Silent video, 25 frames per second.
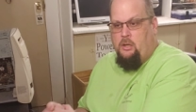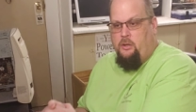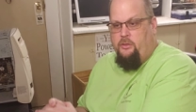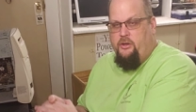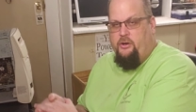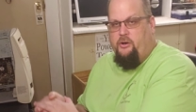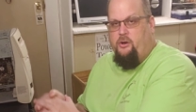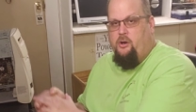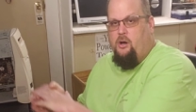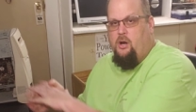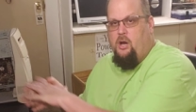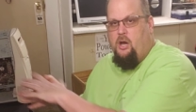
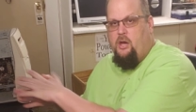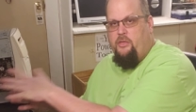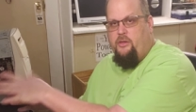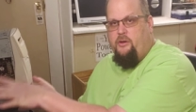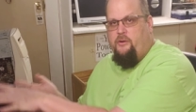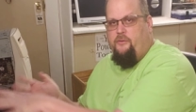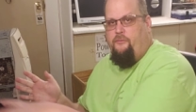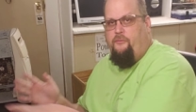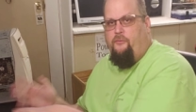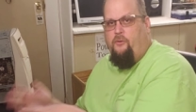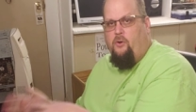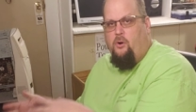There are
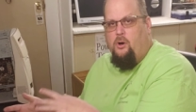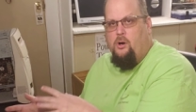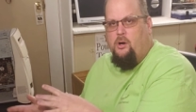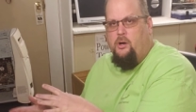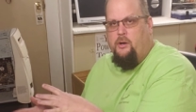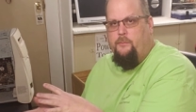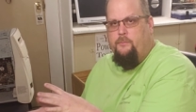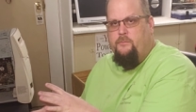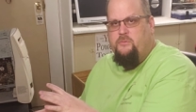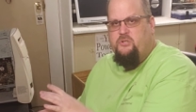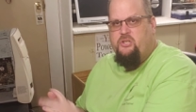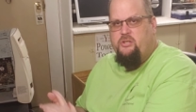other
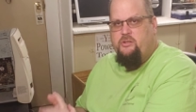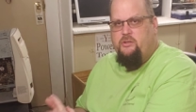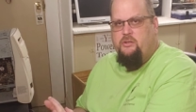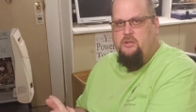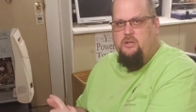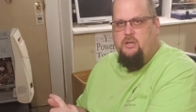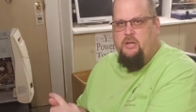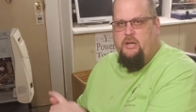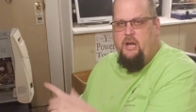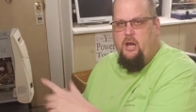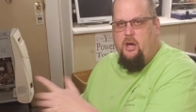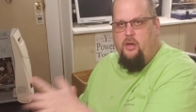forms
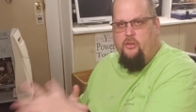and